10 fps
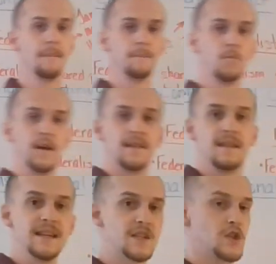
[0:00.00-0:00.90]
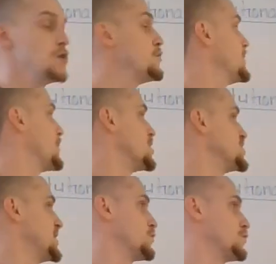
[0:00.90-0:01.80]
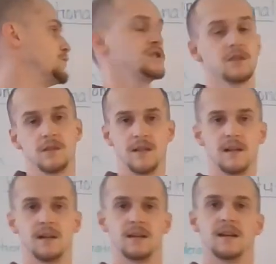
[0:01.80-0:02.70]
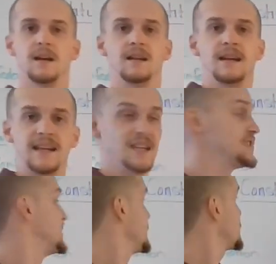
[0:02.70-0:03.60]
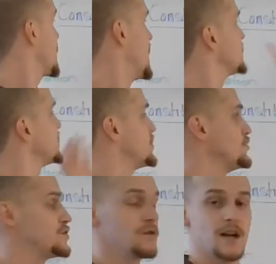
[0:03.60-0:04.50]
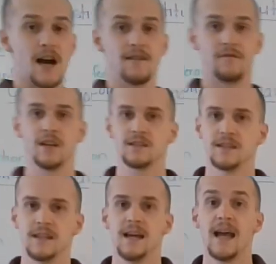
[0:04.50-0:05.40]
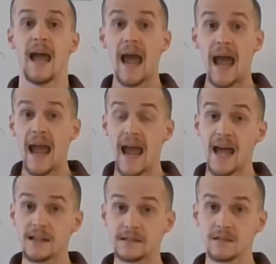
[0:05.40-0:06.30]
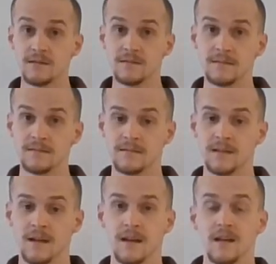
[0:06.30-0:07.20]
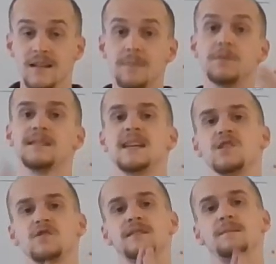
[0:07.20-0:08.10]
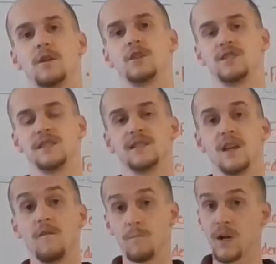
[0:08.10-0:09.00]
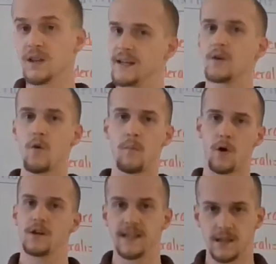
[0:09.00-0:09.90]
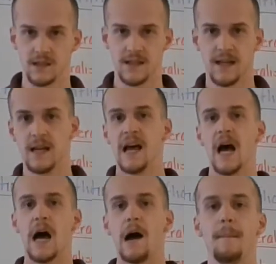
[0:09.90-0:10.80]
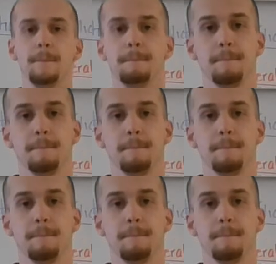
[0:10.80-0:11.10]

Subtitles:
with these two emerging groups is this constitutional conflict and the potential emergence of political parties. Um,